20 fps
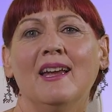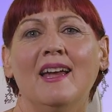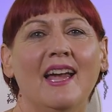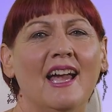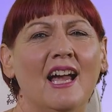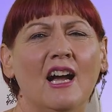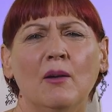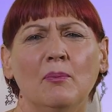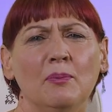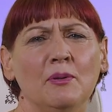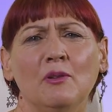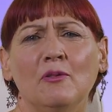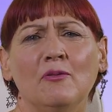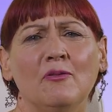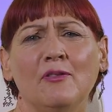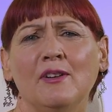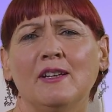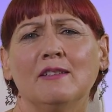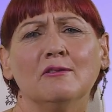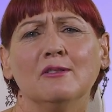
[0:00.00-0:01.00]
help you
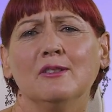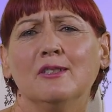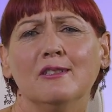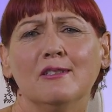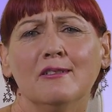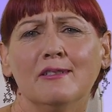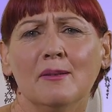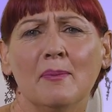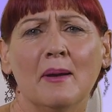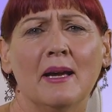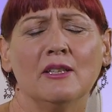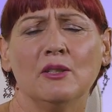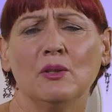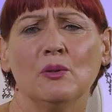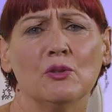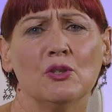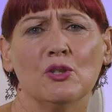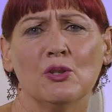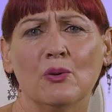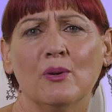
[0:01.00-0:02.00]
feel good about
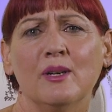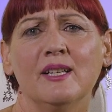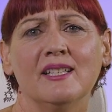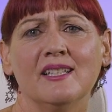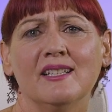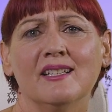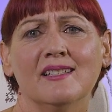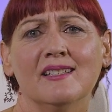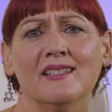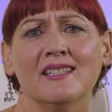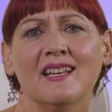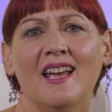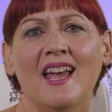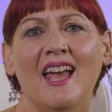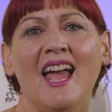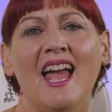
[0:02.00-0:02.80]
your choices.